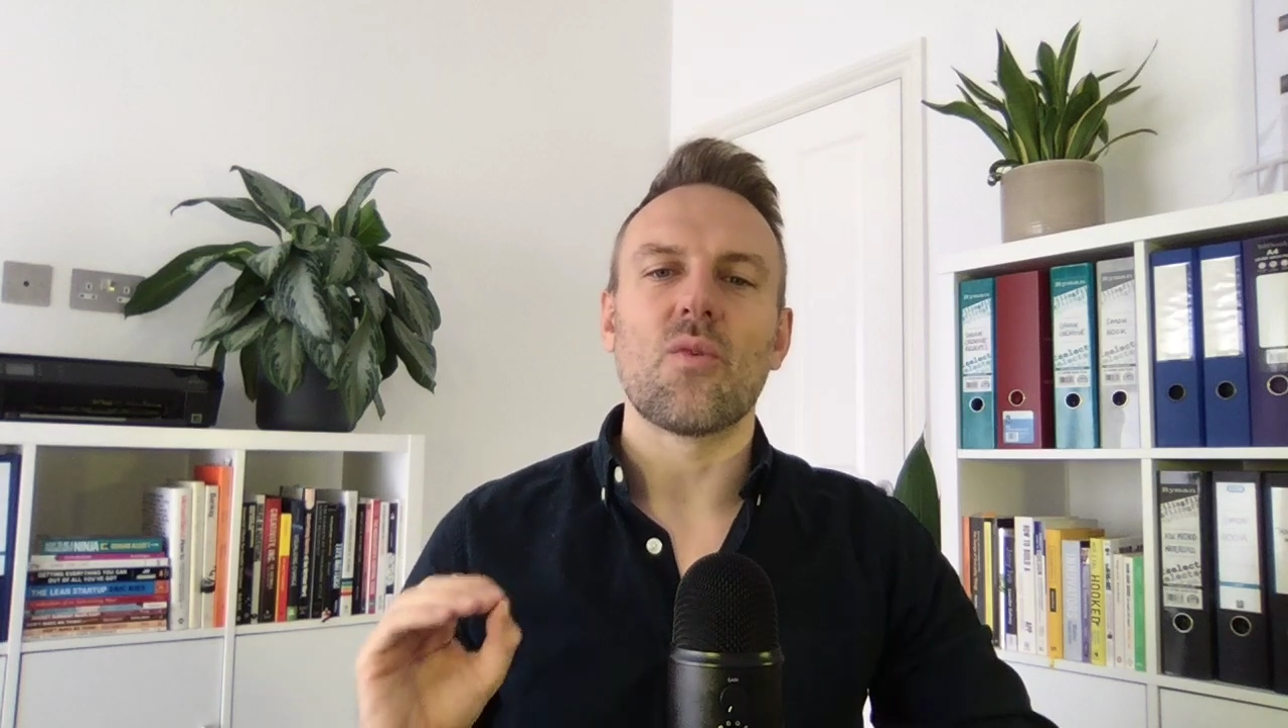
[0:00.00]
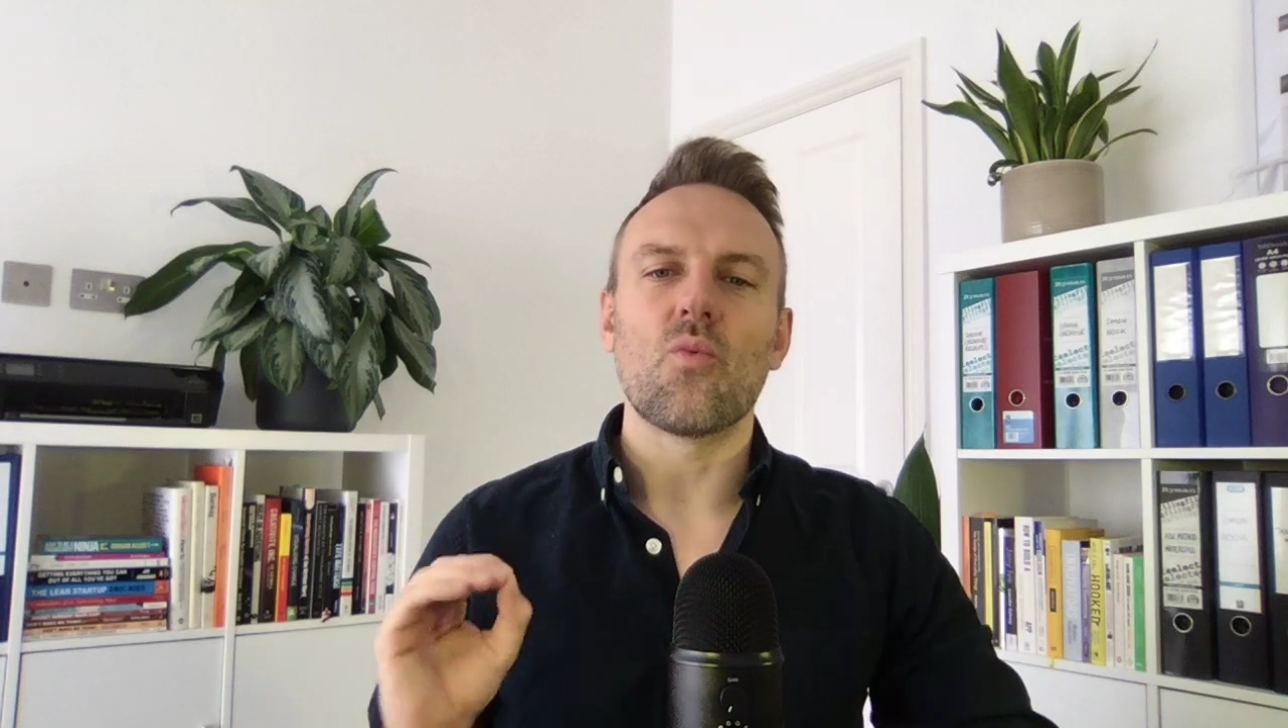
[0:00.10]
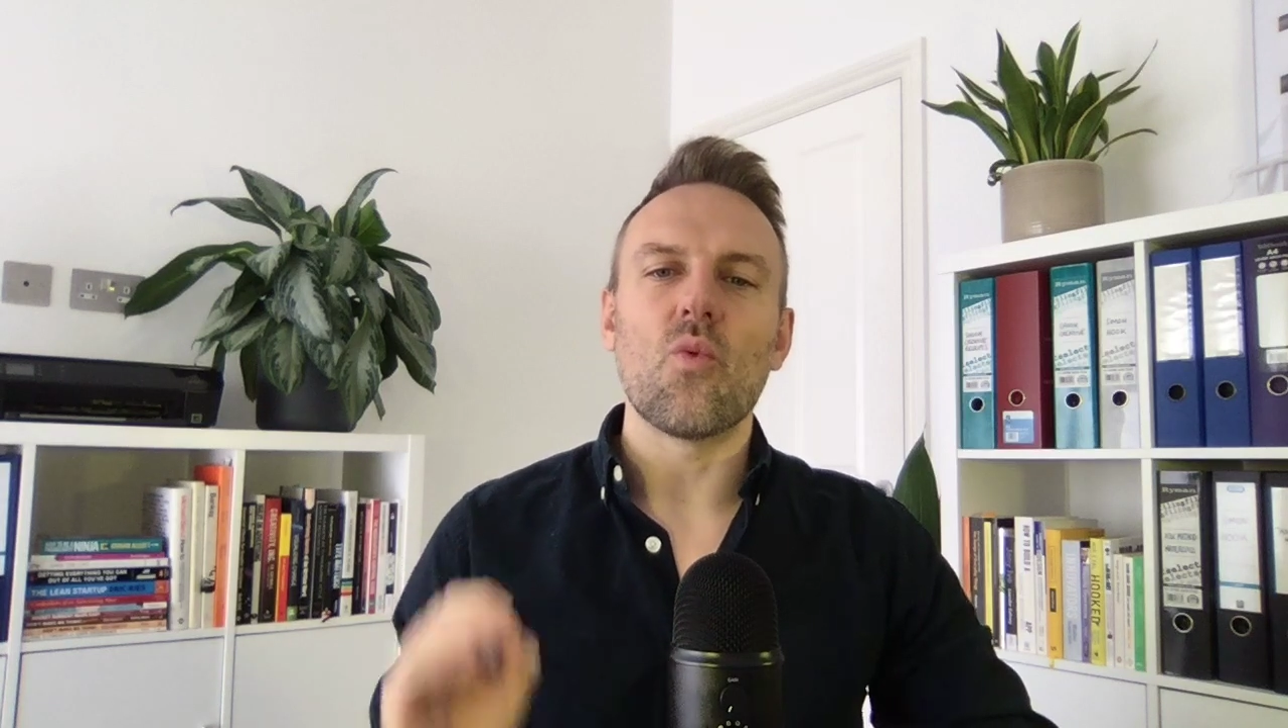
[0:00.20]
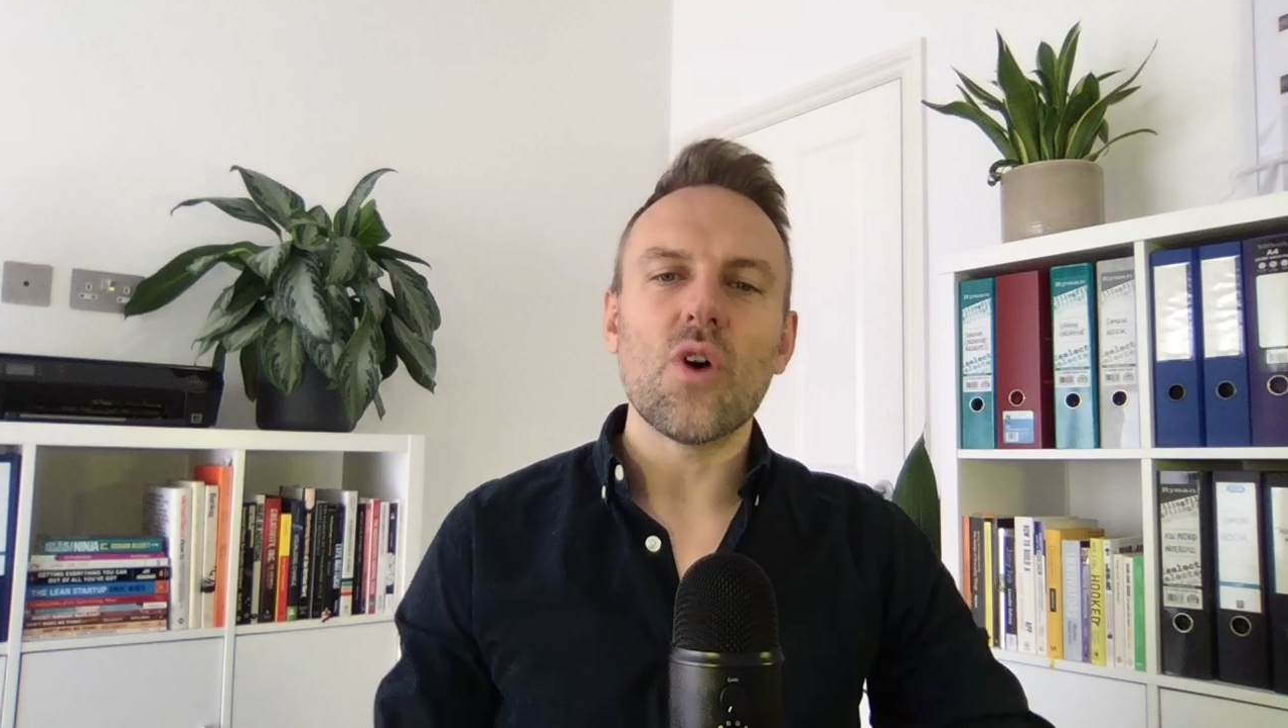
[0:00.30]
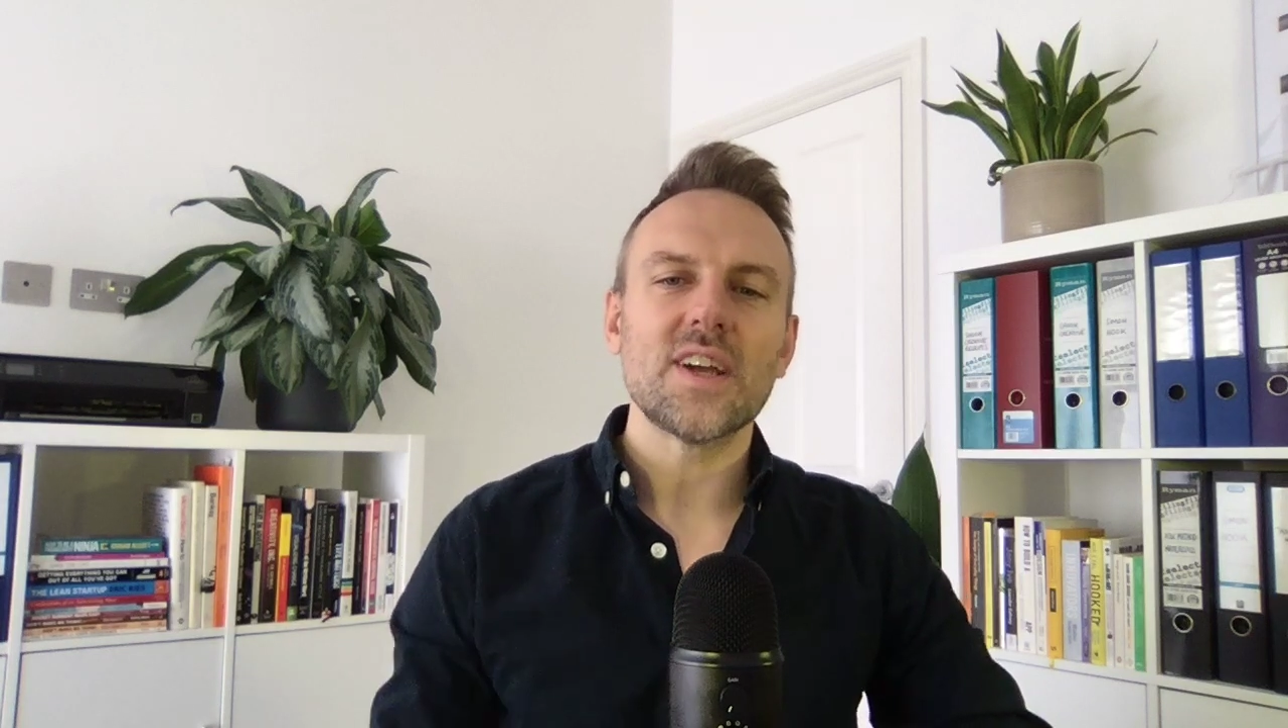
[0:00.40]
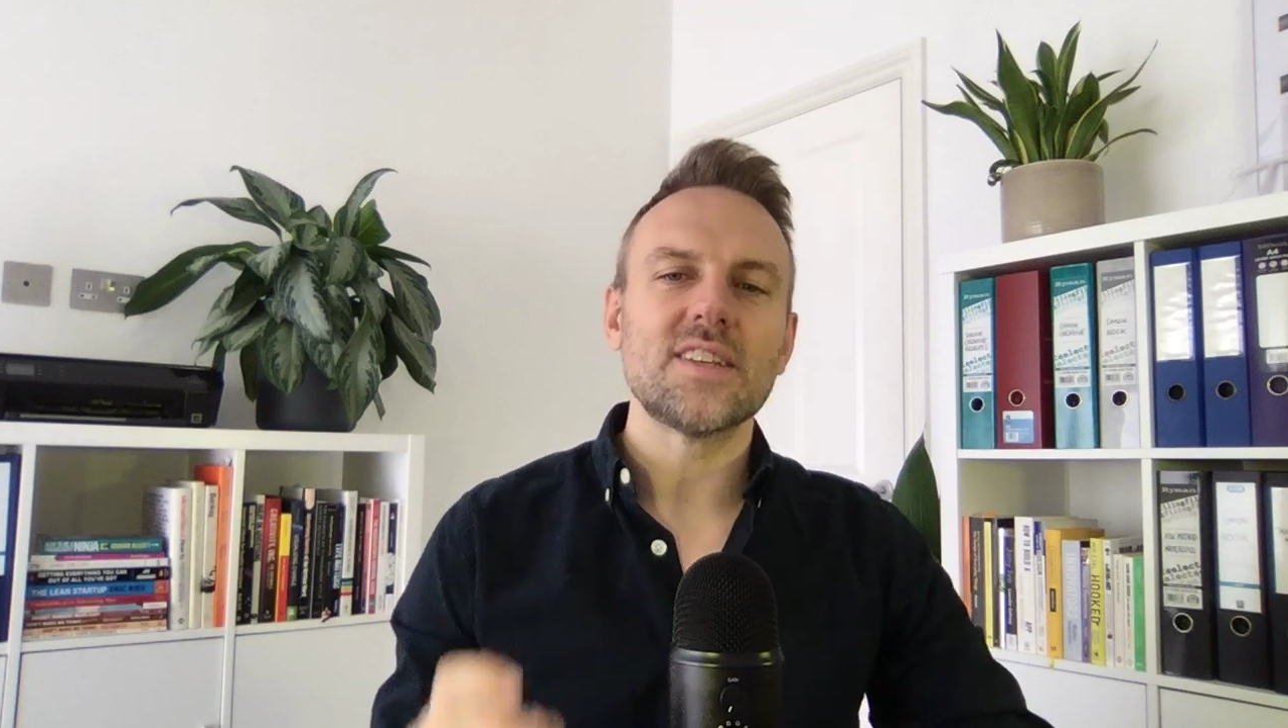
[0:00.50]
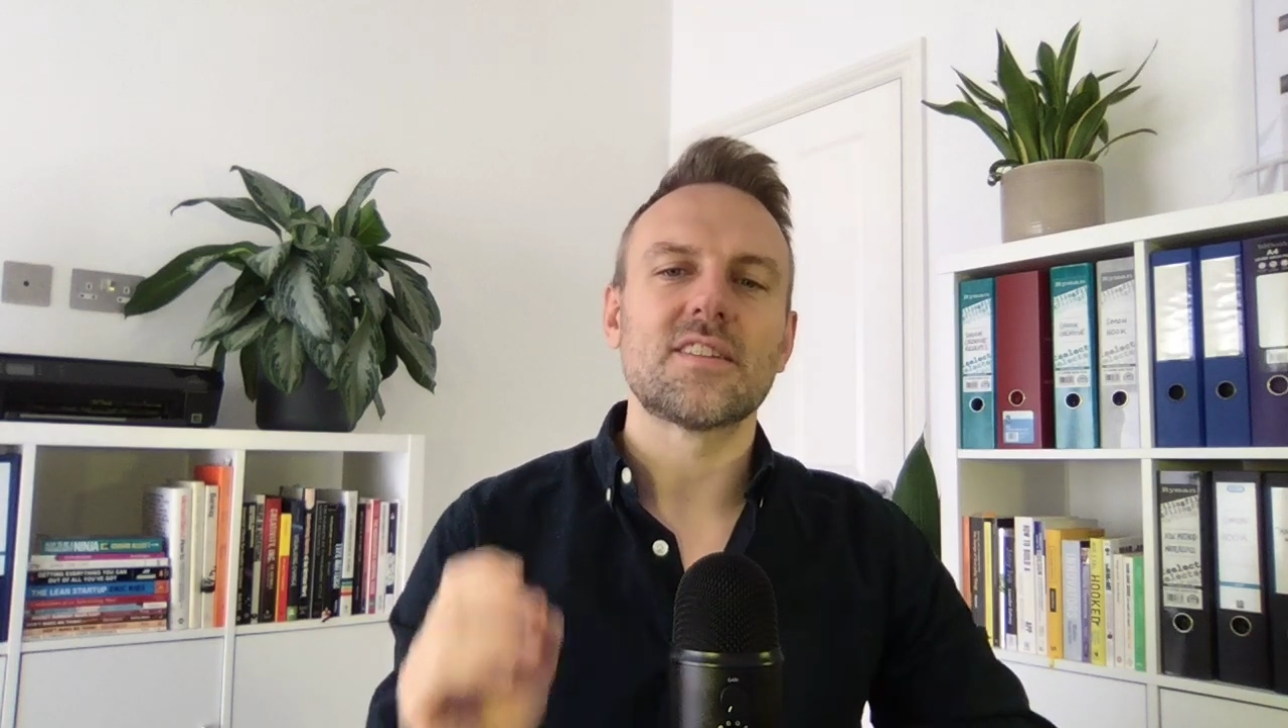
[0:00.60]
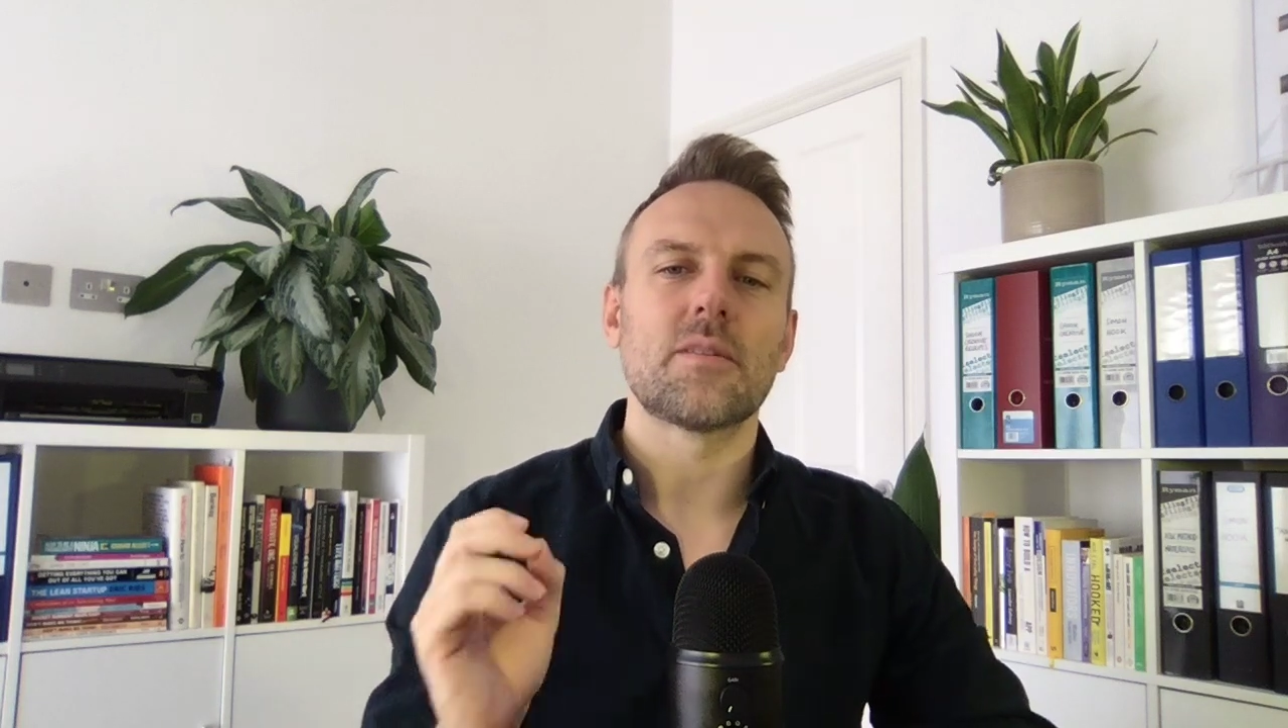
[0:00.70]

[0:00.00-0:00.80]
what is